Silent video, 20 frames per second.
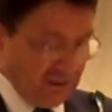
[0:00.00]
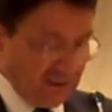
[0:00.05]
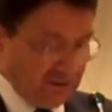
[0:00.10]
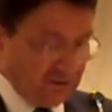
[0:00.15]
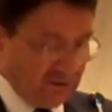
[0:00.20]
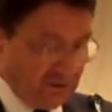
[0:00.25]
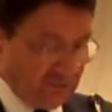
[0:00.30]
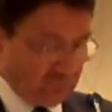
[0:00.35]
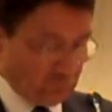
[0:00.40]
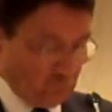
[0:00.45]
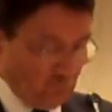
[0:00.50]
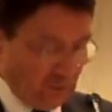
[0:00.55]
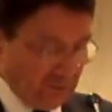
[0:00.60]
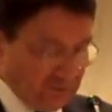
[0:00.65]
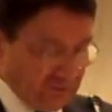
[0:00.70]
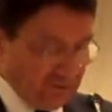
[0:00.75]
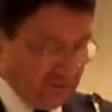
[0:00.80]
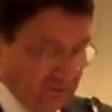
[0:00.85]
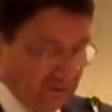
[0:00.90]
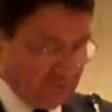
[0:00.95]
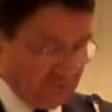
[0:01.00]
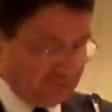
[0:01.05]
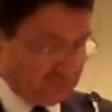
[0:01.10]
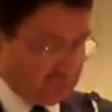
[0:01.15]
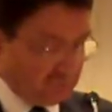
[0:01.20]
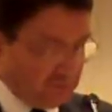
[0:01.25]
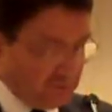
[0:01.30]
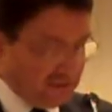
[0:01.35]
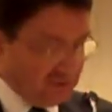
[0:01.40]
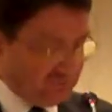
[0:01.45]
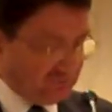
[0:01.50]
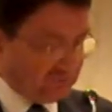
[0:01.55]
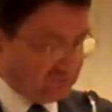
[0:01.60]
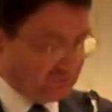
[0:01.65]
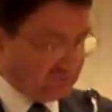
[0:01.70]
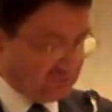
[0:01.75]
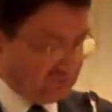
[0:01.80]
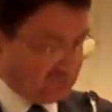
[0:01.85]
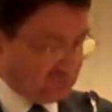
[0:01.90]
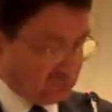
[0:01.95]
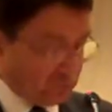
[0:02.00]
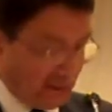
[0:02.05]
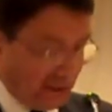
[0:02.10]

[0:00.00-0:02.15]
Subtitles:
It is one that meets,